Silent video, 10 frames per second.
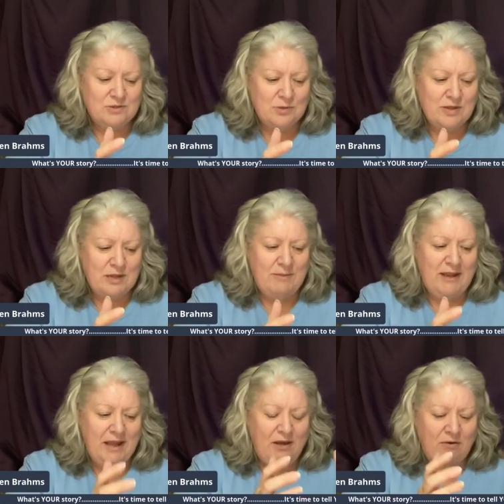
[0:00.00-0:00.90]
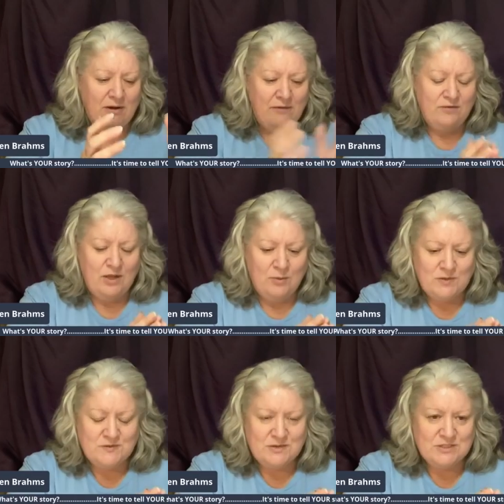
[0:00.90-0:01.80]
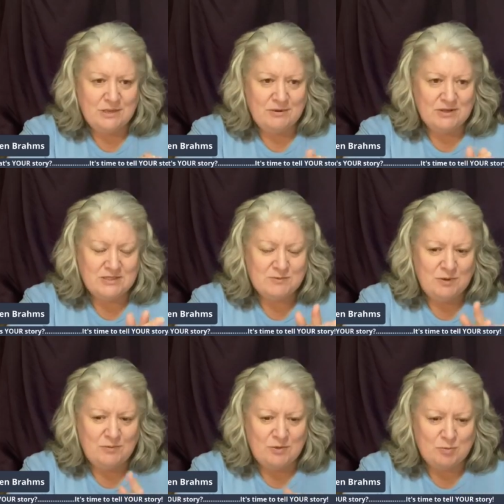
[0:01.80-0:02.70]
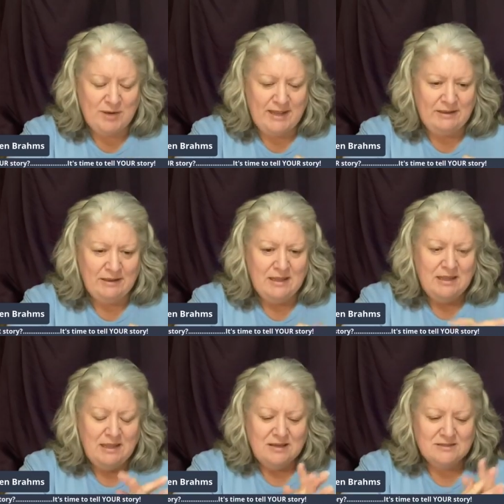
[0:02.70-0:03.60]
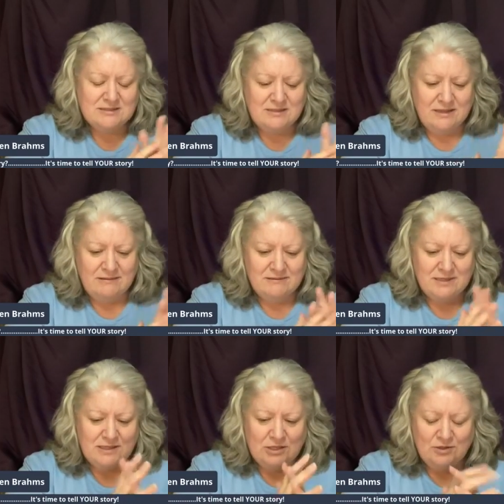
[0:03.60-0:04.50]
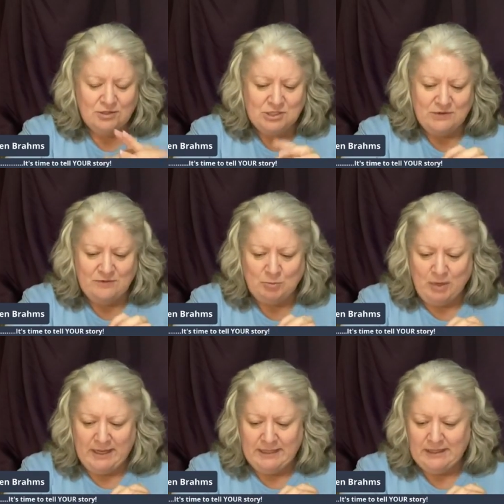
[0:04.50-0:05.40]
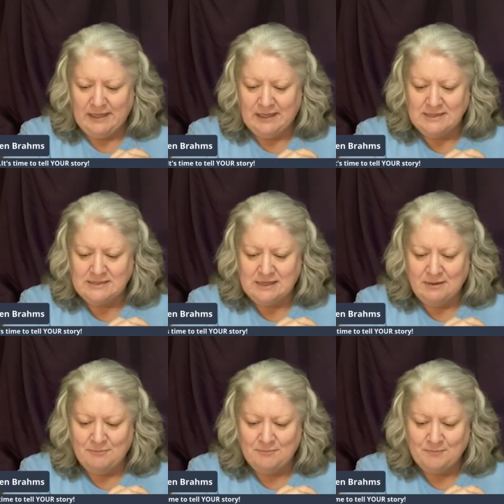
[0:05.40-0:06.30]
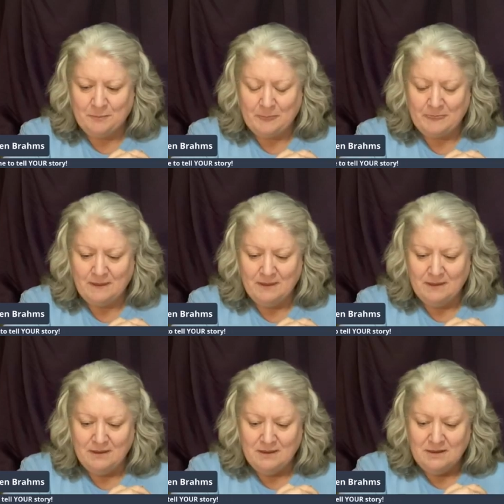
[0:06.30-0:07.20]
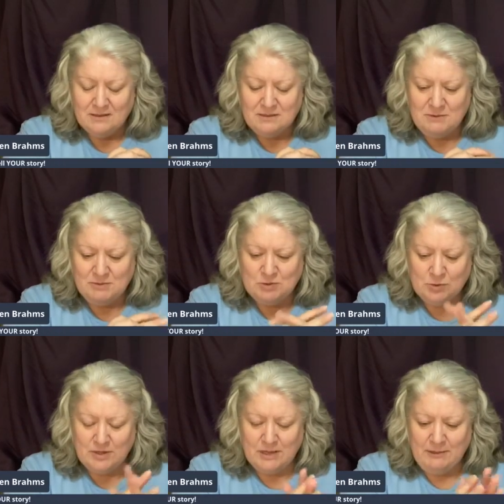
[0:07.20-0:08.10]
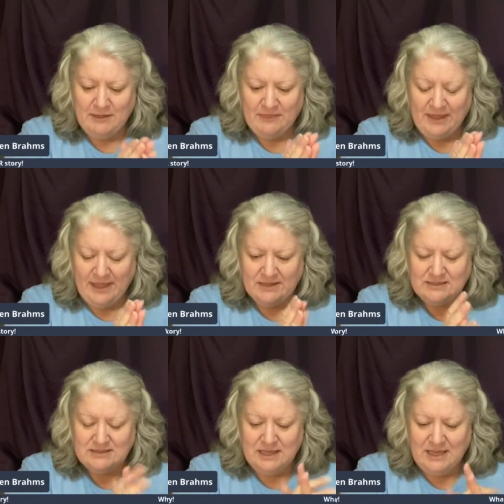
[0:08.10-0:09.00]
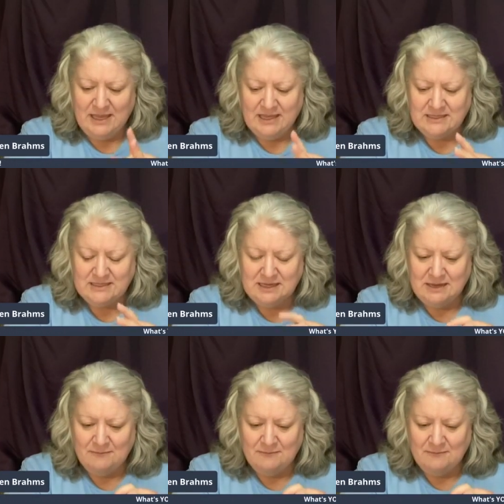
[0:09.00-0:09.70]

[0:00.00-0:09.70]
talking about how grateful I was for the time I got to spend with Brad, because I did the eulogy for Brad, and so I remember talking about that, and